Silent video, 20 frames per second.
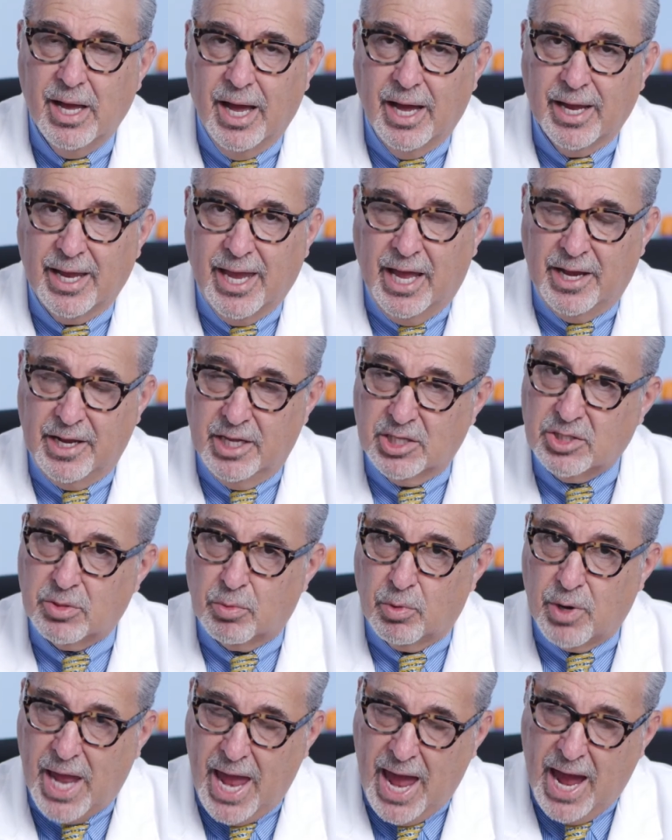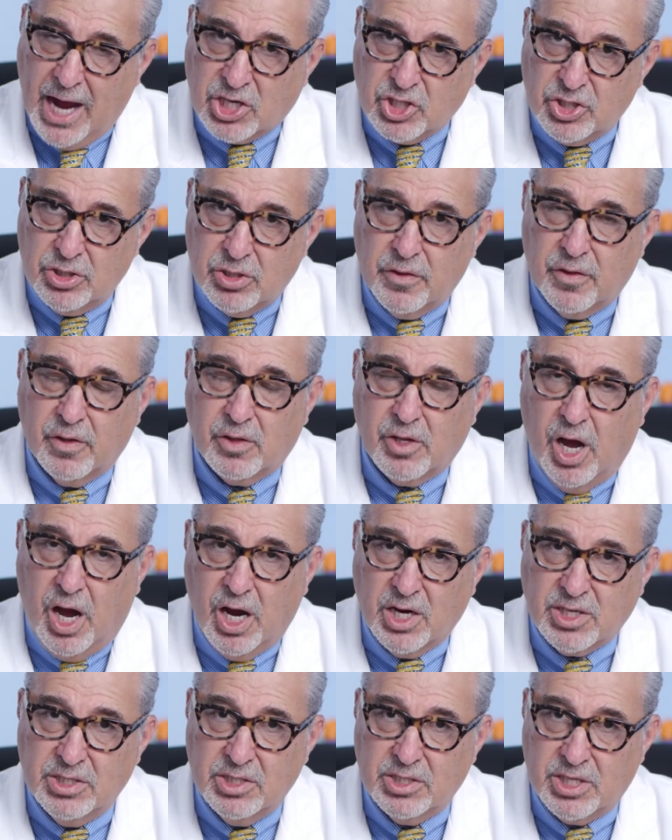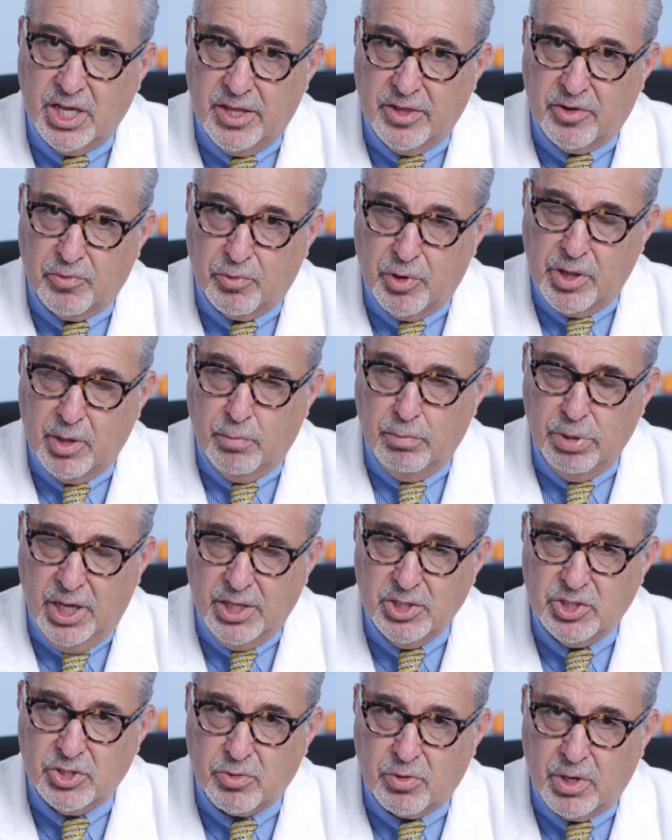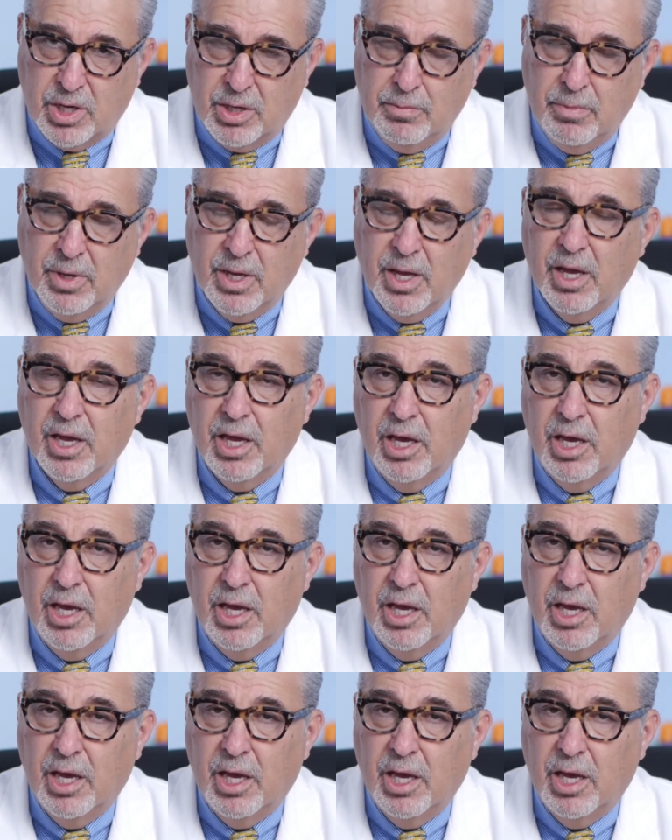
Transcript: Again, it's a reaction to the toxins entering the bloodstream,